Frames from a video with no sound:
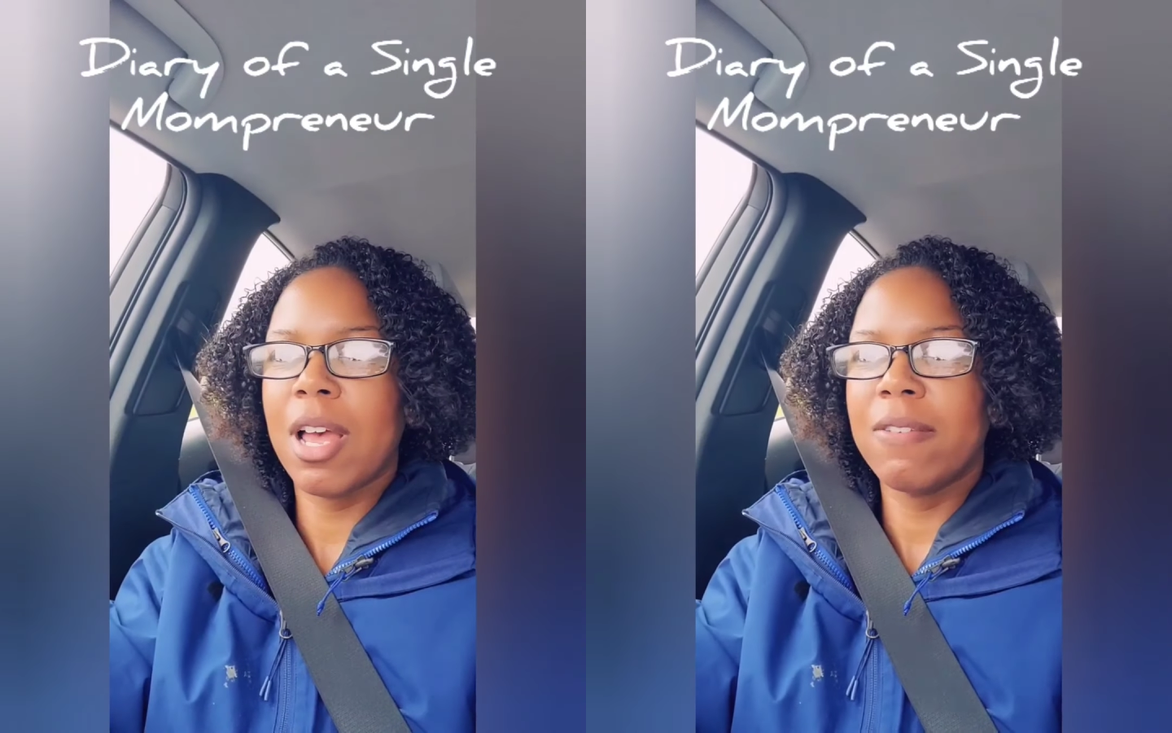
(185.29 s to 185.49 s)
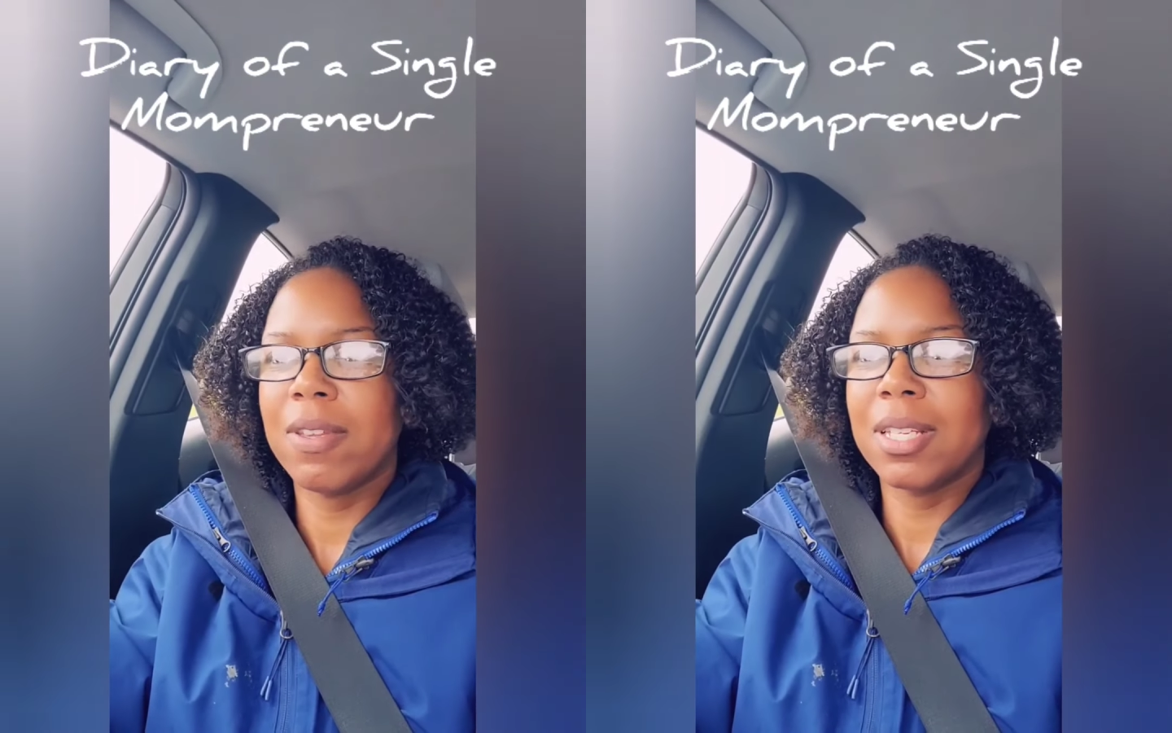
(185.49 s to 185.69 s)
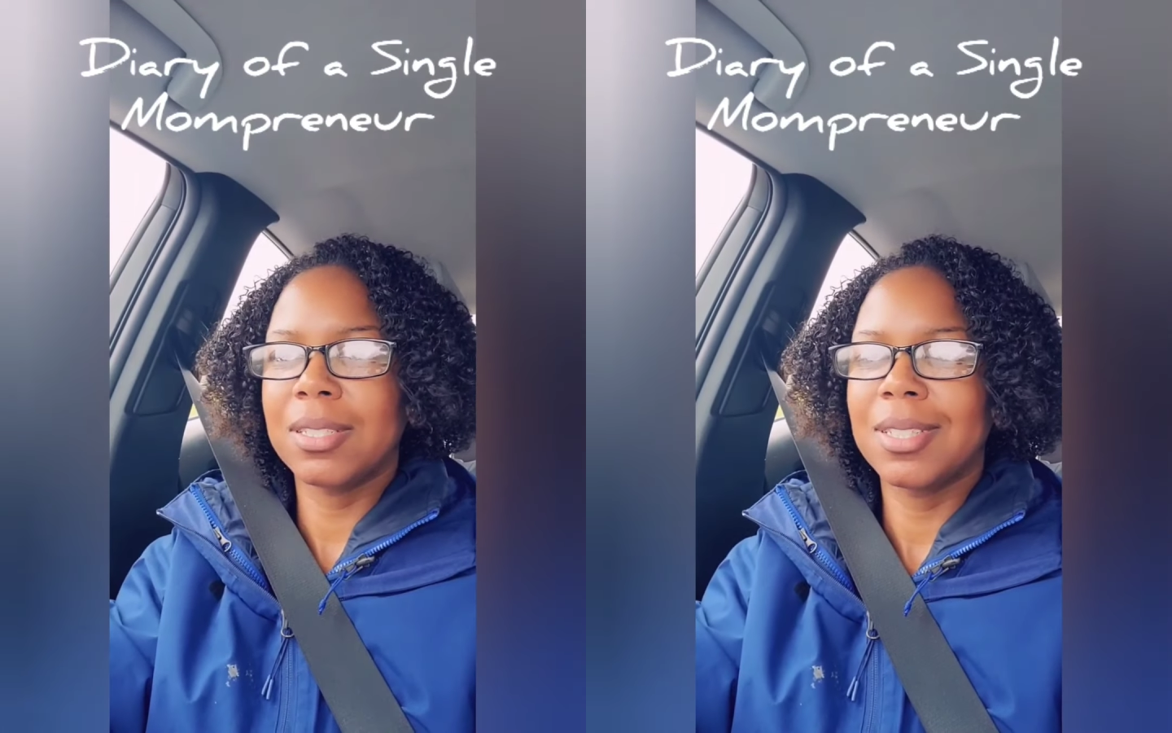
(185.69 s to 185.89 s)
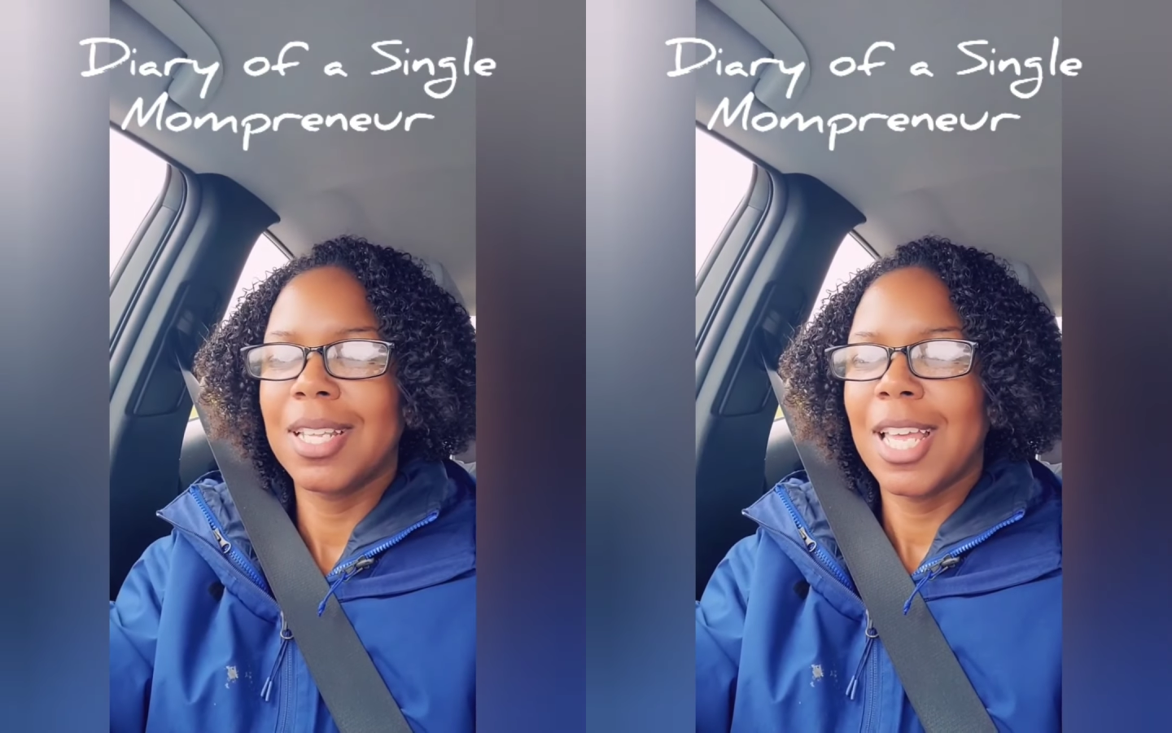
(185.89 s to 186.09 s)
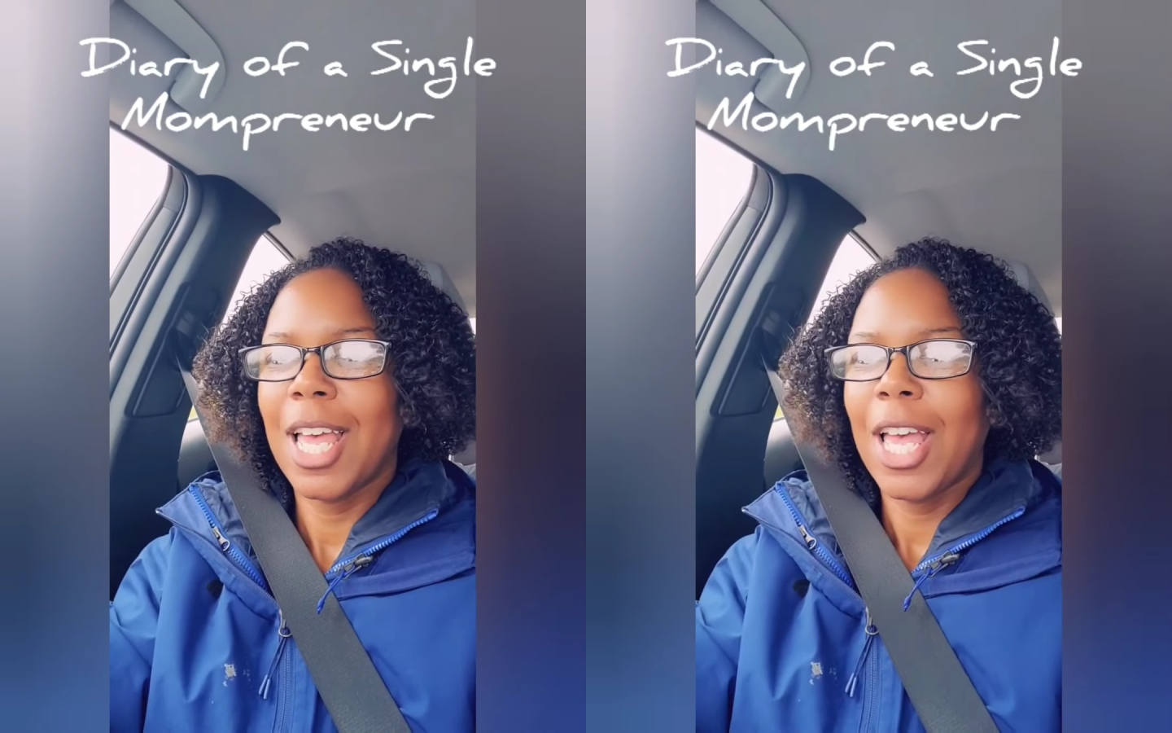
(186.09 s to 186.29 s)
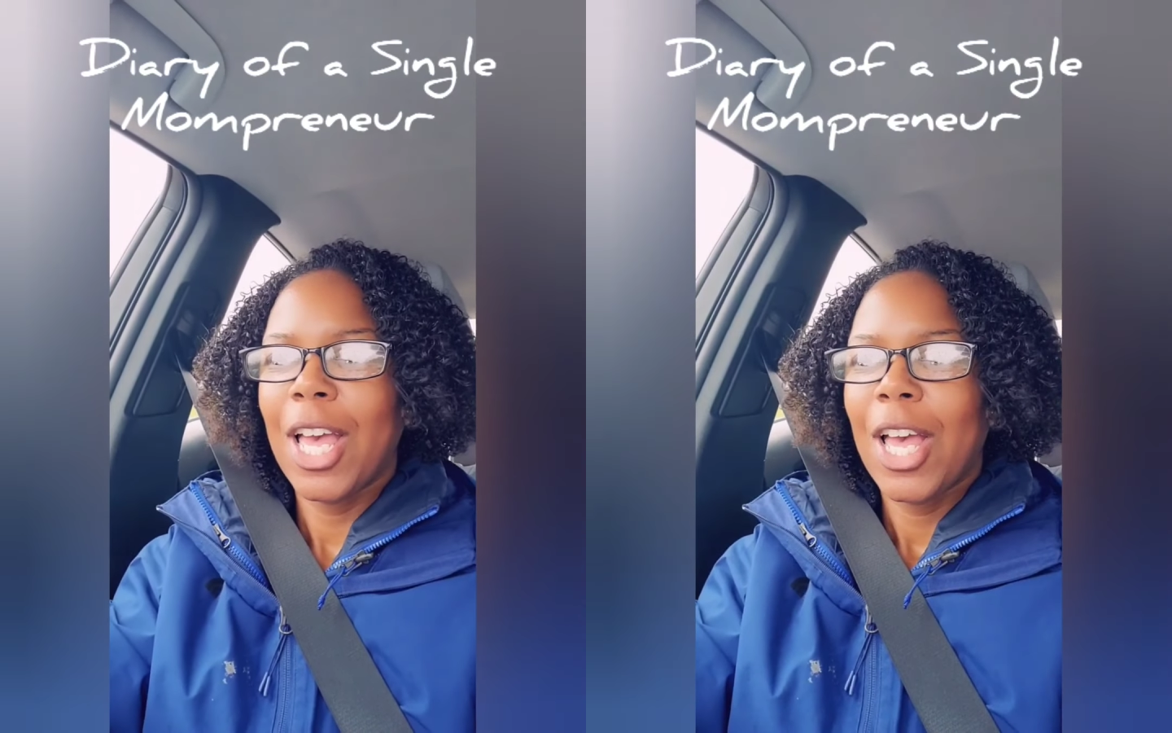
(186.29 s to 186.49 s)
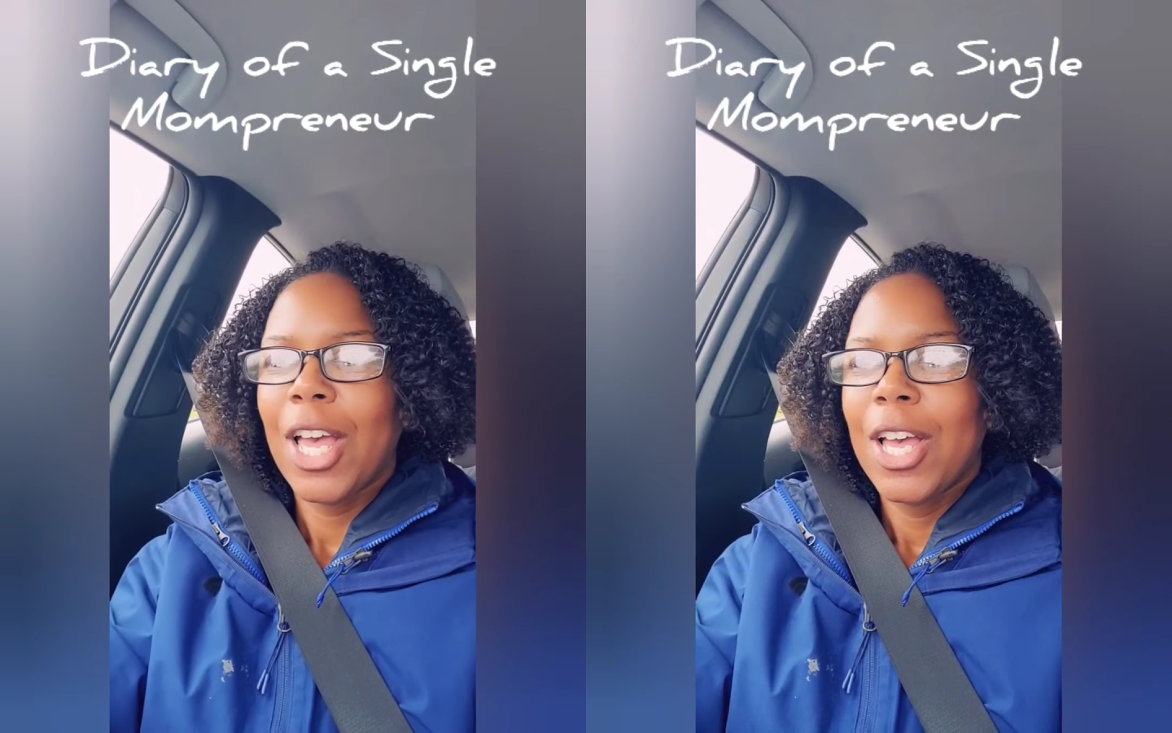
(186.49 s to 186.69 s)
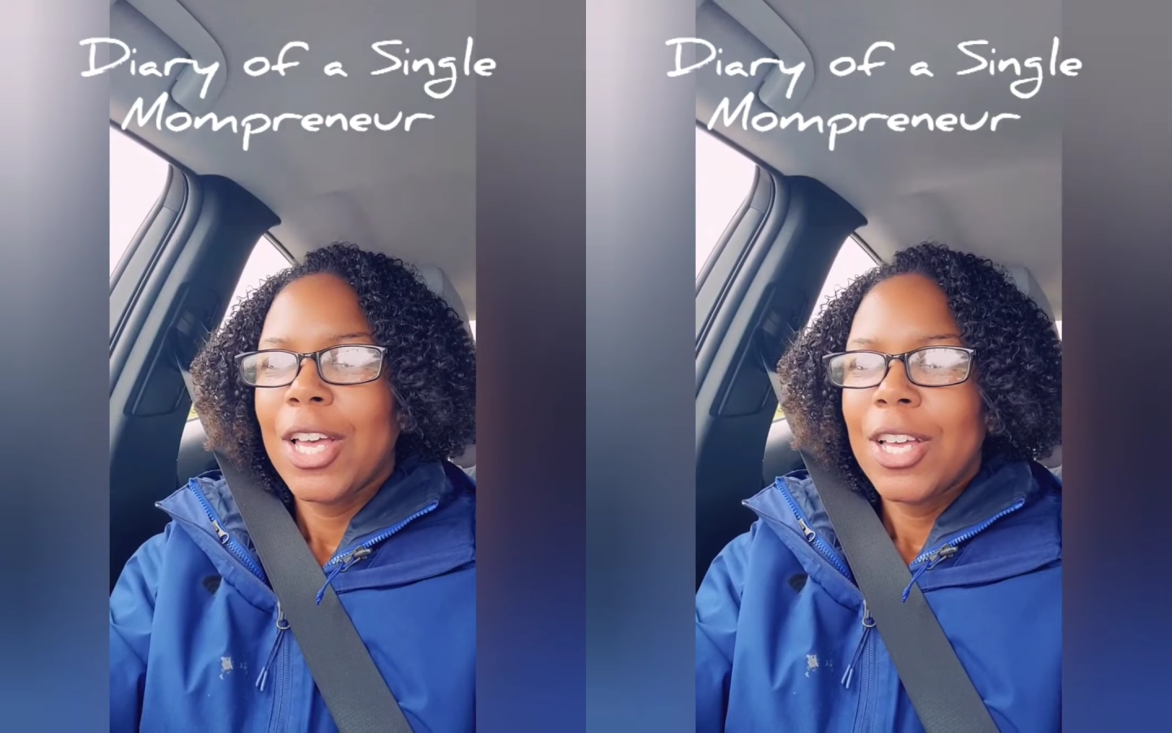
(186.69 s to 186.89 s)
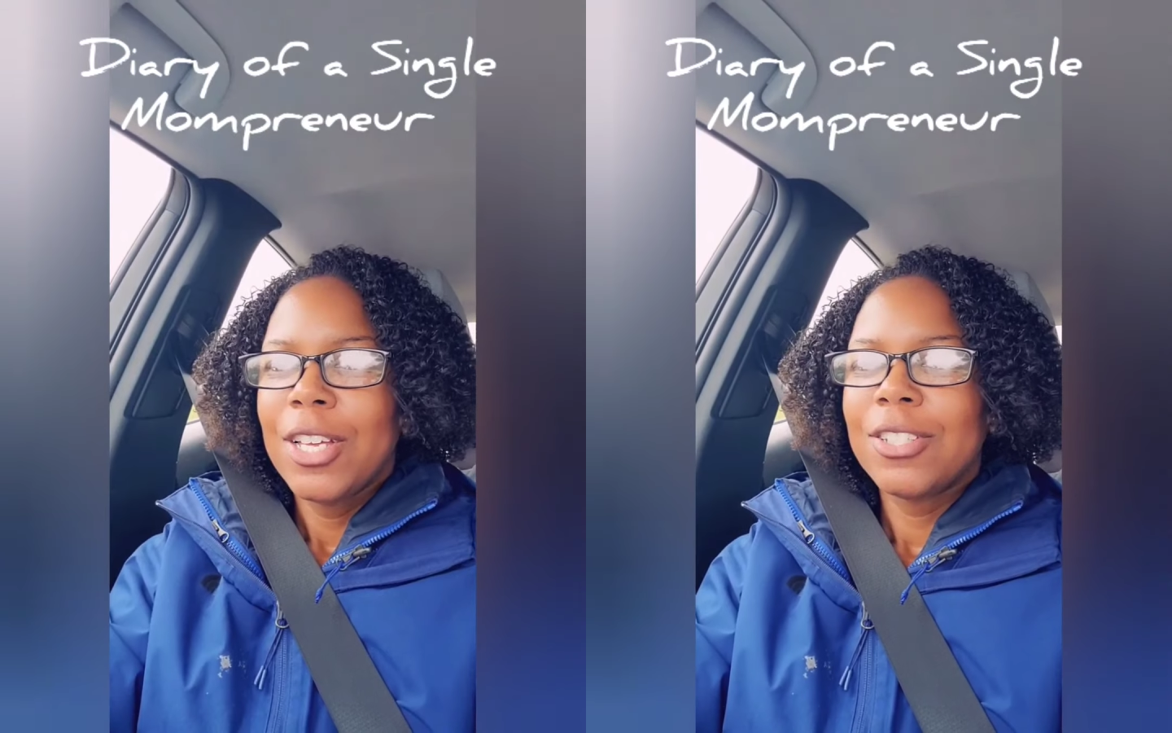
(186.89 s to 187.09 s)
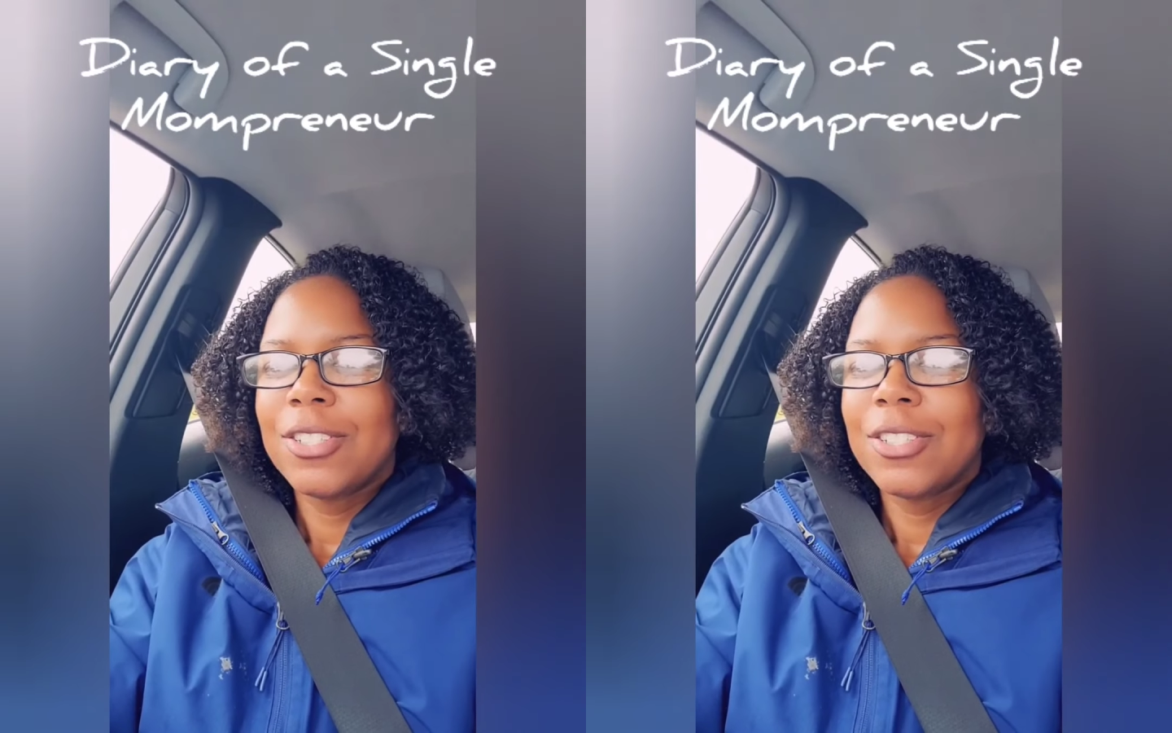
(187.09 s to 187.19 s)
driving.